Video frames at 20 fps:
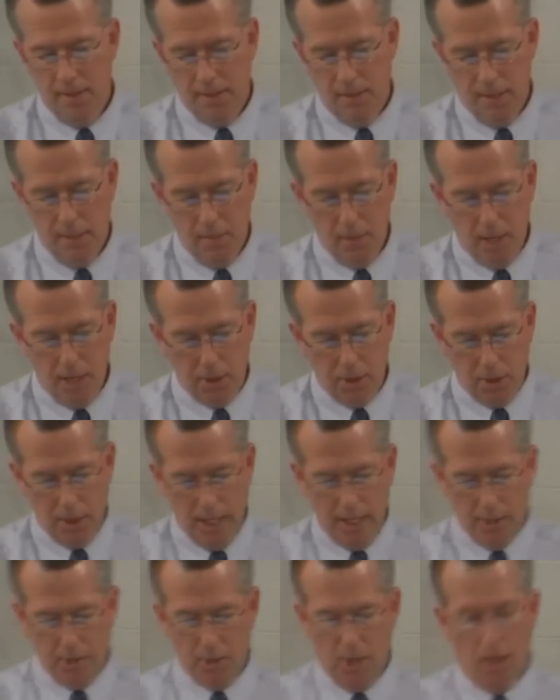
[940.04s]
that he might
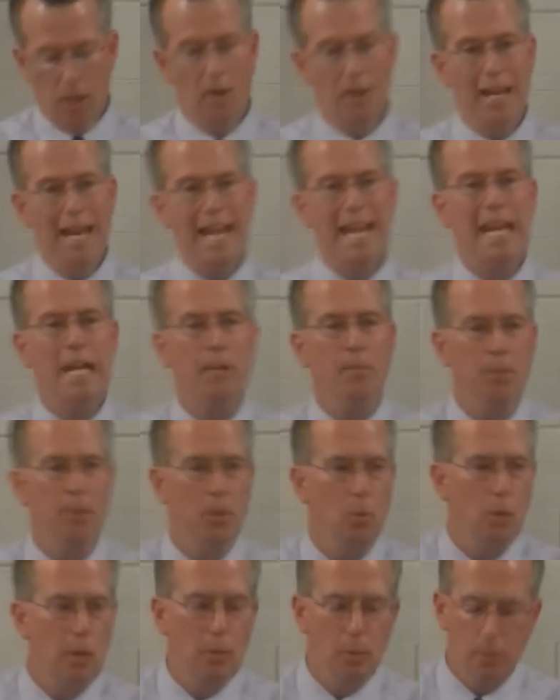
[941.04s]
change our aim,
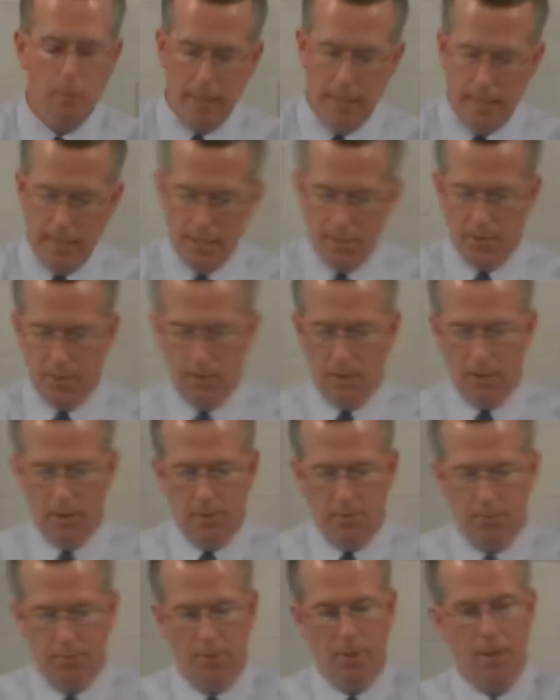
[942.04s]
that we would begin to
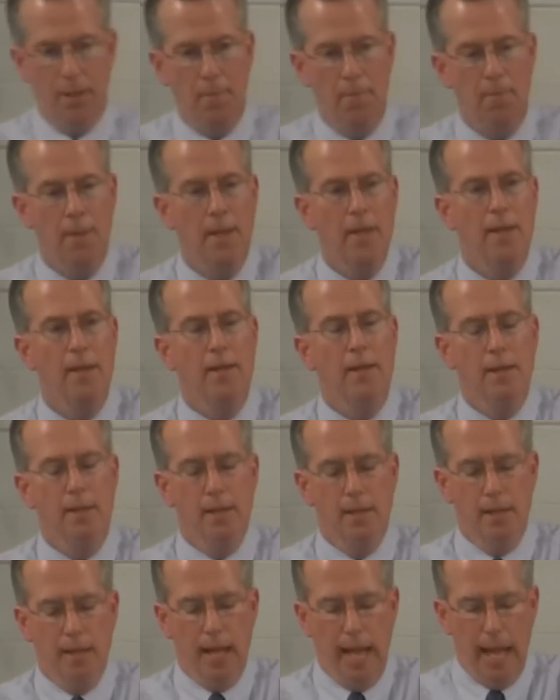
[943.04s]
live for him
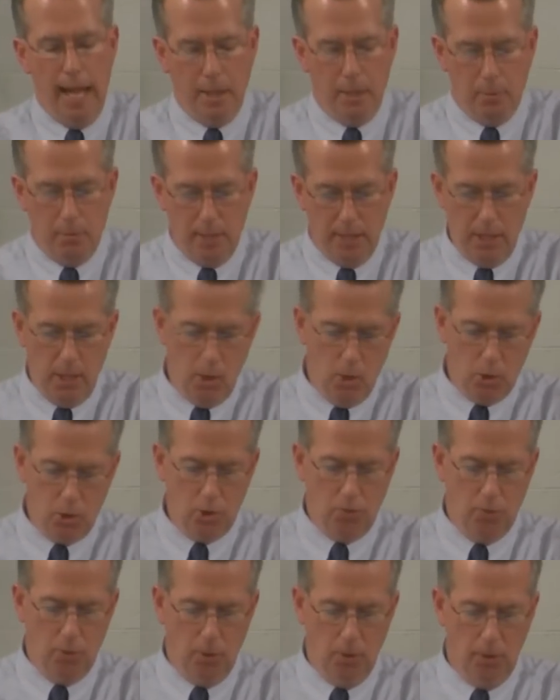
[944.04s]
and be
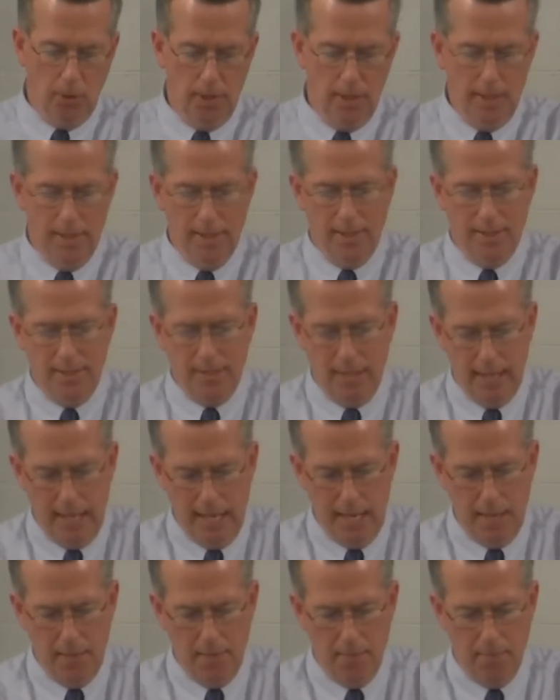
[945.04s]
useful to
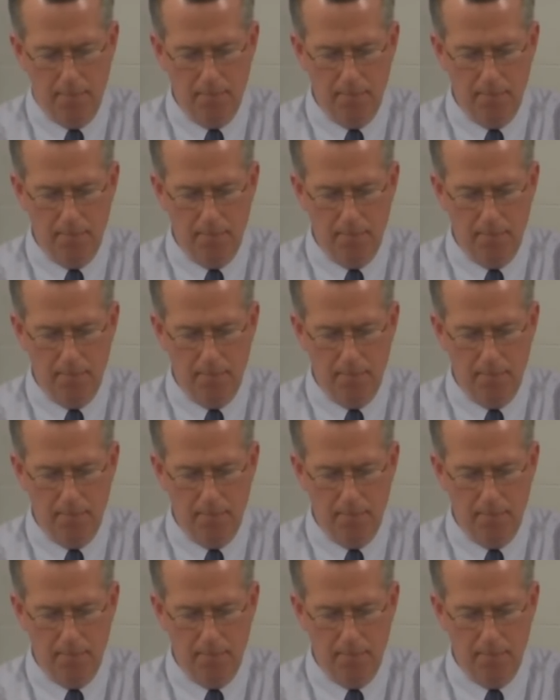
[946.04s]
him.